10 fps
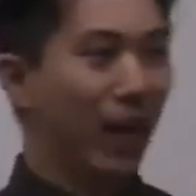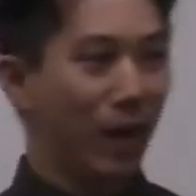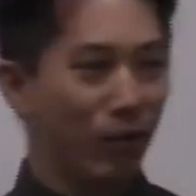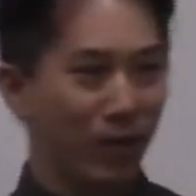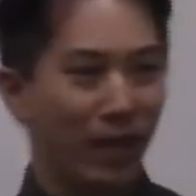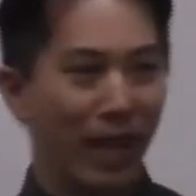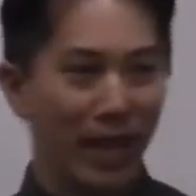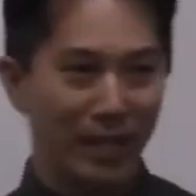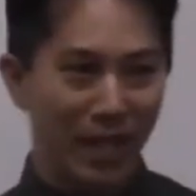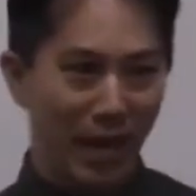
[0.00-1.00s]
You got to
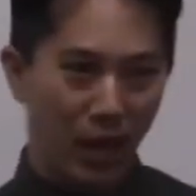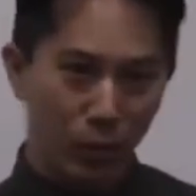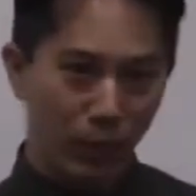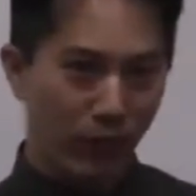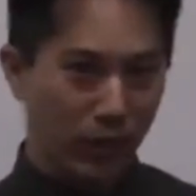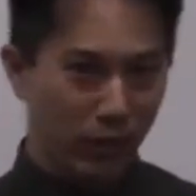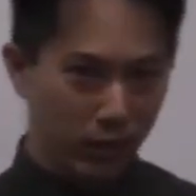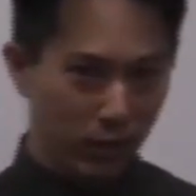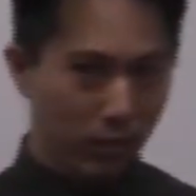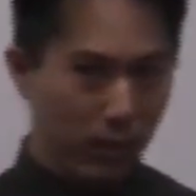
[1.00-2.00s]
realize that health
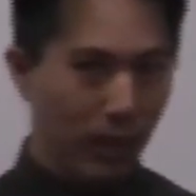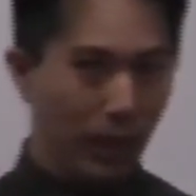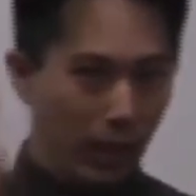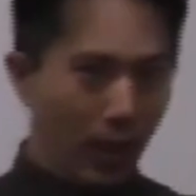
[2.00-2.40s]
professionals are being,